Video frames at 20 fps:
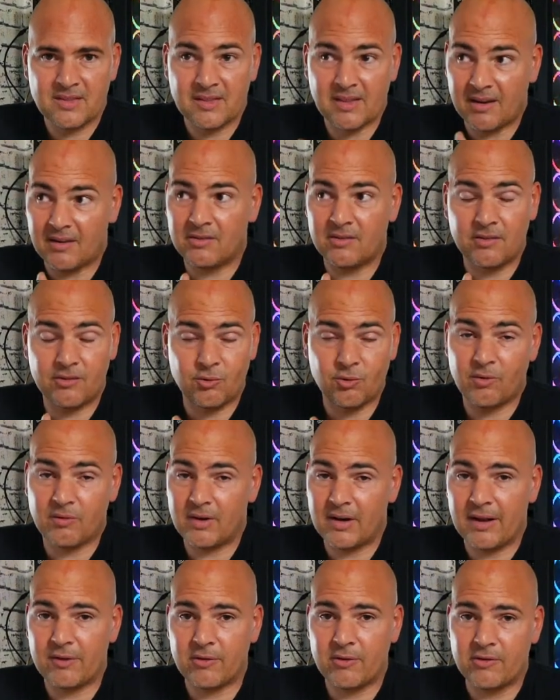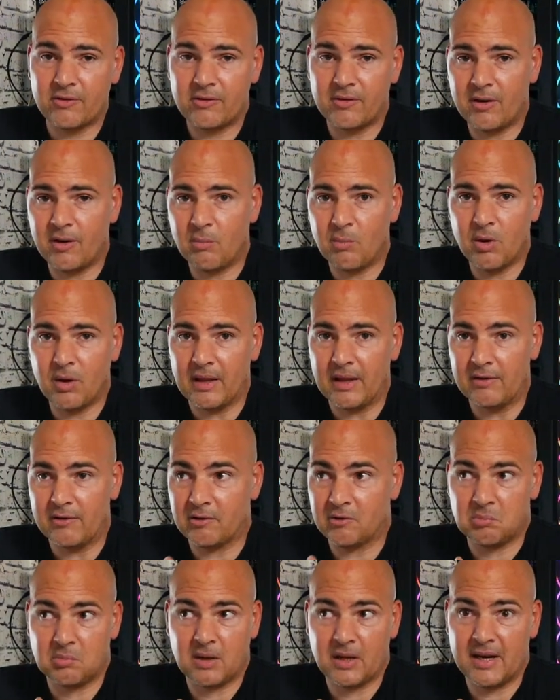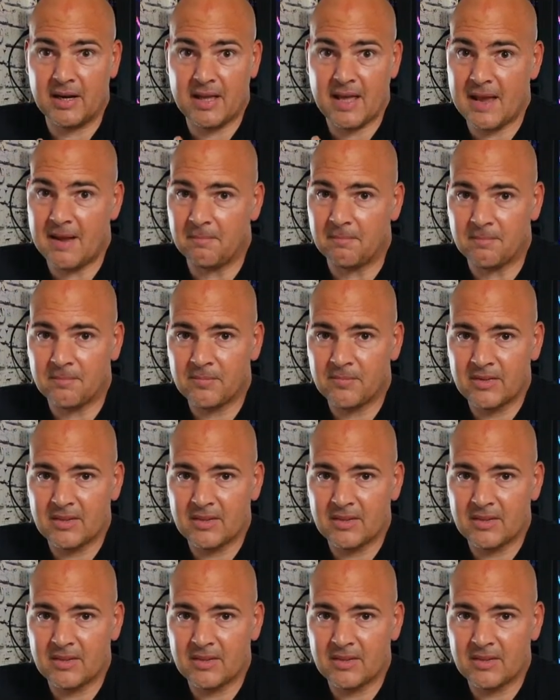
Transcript: That's the sort of electricity you're pulling just playing a game.